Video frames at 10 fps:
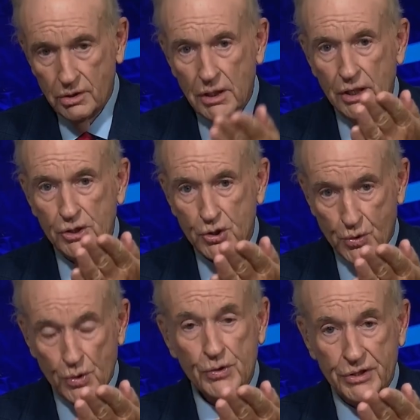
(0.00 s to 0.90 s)

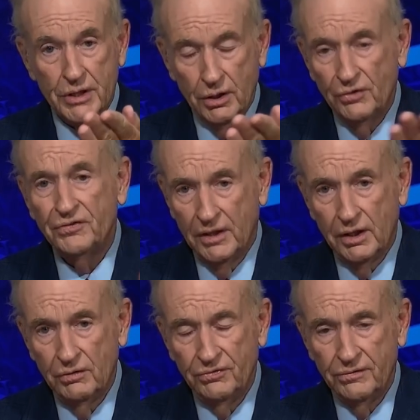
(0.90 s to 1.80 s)
intrusion, because it
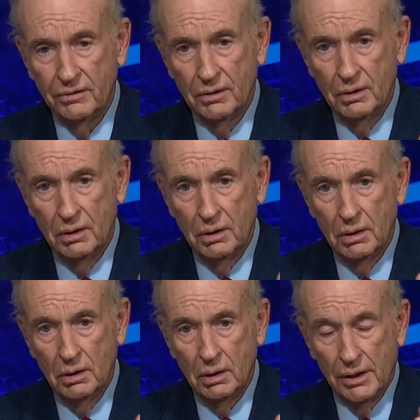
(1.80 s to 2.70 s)
is,
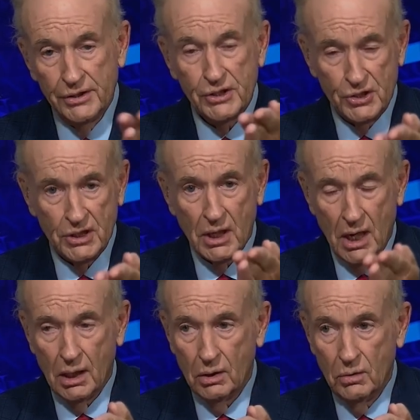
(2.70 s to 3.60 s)
into
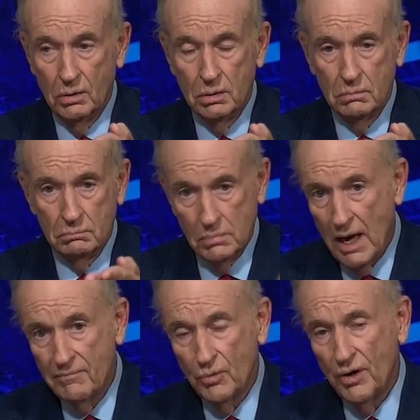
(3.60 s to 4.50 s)
Chicago,
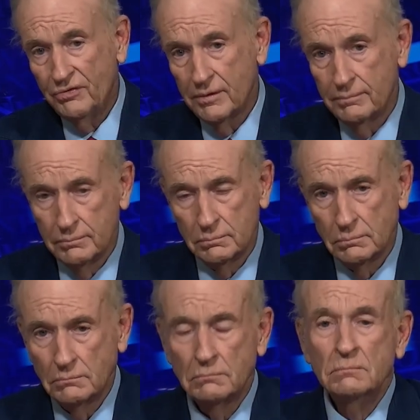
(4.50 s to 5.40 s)
have him arrested.
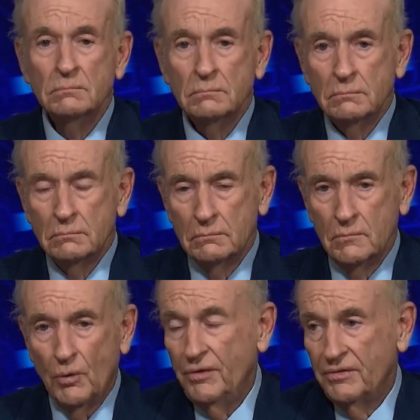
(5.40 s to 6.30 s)

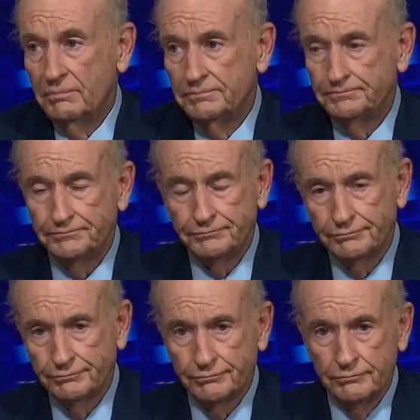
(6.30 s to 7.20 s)
Arrest him.
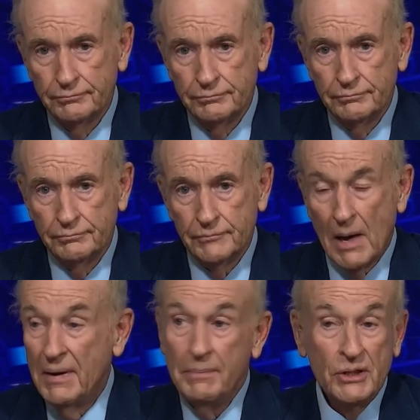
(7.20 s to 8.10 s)
Now,
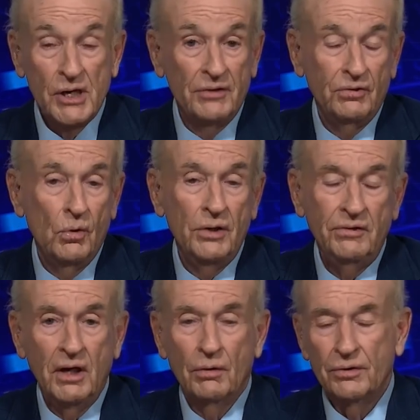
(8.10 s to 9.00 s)
maybe Johnson wants to
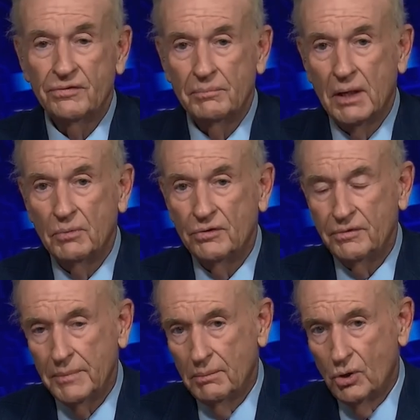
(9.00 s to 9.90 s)
get arrested. Maybe he wants to
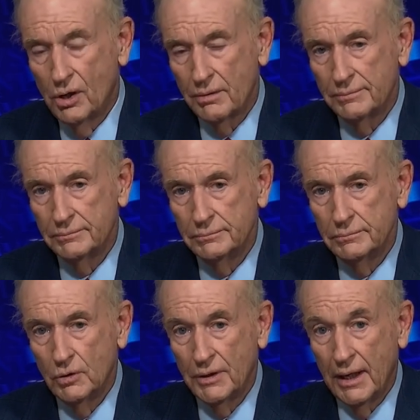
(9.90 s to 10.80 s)
be a martyr.
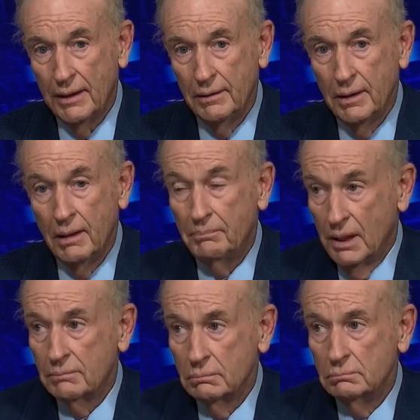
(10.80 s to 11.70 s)
Okay? But